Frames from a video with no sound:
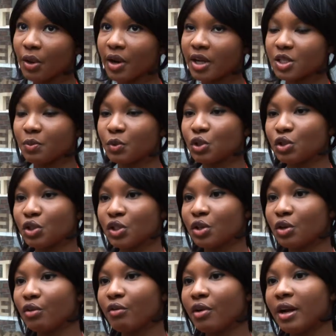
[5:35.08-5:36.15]
exhibition is
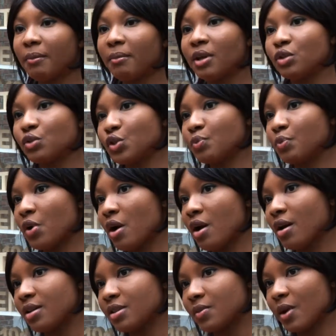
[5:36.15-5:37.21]
going to run in Middlesbrough
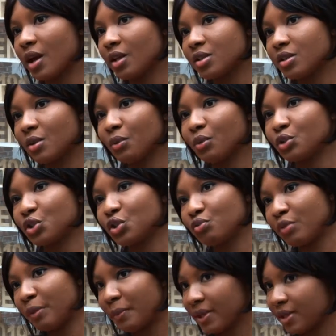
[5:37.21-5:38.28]
as well, so we'll just
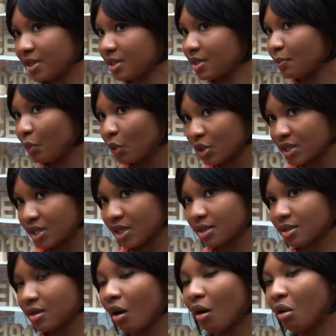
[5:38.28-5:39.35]
repeat this
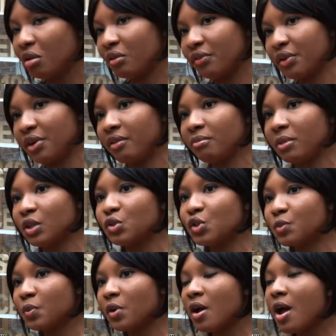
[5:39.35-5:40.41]
process all over in
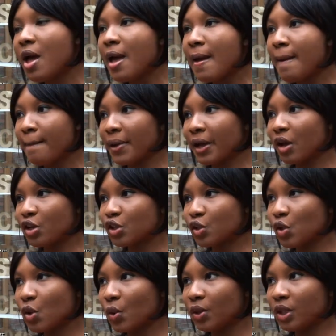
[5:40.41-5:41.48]
Middlesbrough, because
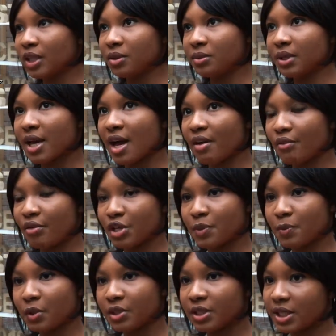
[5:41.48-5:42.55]
not only do we have
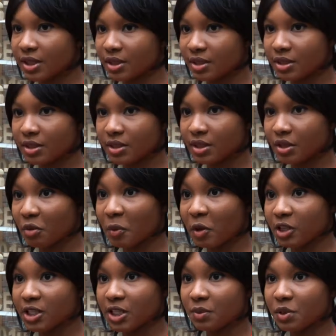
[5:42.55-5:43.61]
respondents,
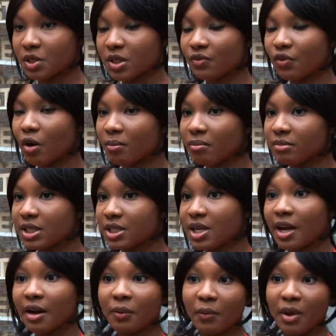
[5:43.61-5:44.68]
participants from the
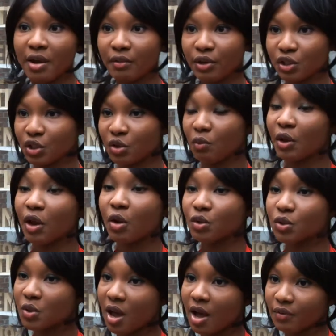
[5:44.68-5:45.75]
Tyne Wear region, we
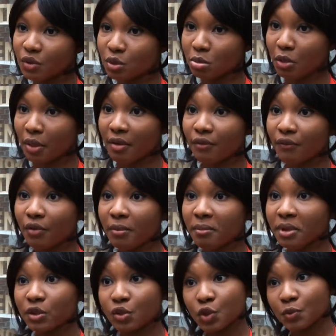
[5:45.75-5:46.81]
also have some of them from
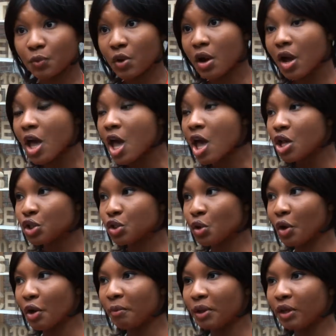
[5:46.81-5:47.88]
Middlesbrough, so
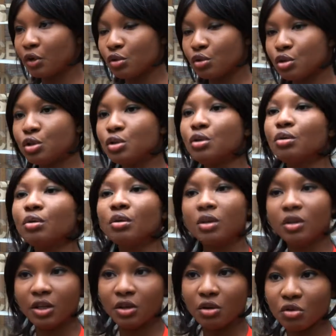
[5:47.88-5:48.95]
it'll be good to,
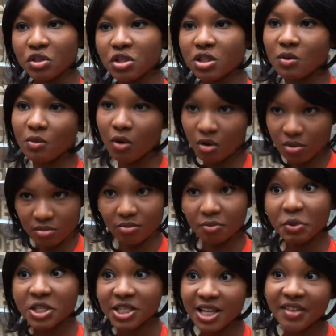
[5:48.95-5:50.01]
see
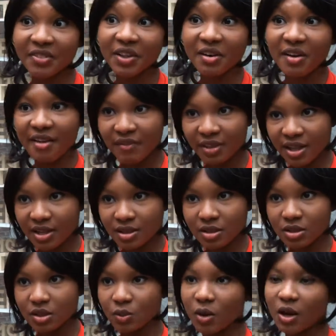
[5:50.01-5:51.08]
present their evidence
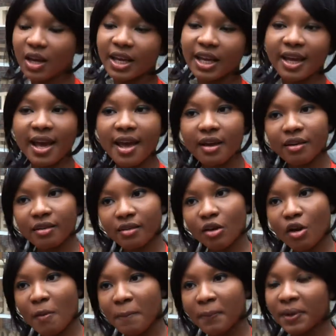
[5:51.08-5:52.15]
as well and get
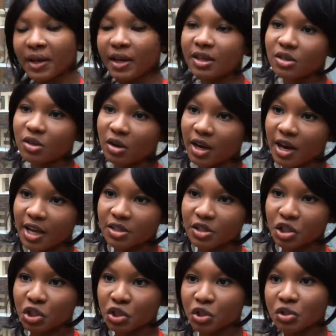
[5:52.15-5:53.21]
companies,
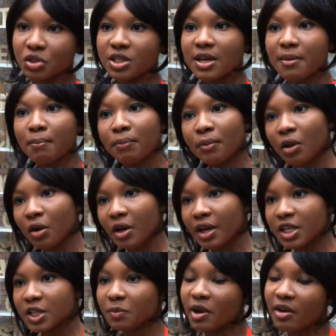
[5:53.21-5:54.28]
organizations,
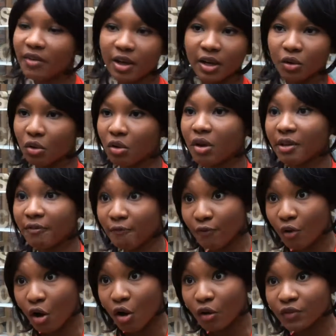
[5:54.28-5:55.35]
employers,
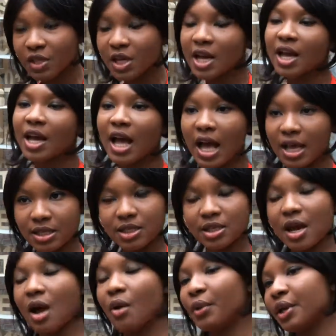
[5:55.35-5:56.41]
involved and
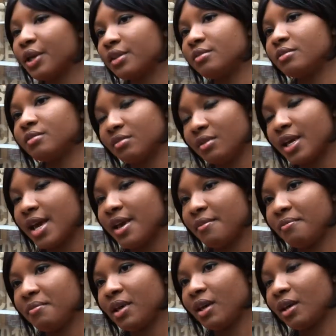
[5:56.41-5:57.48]
see how we can,
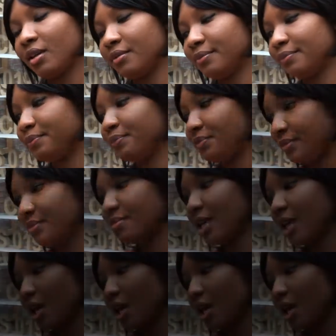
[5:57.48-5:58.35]
make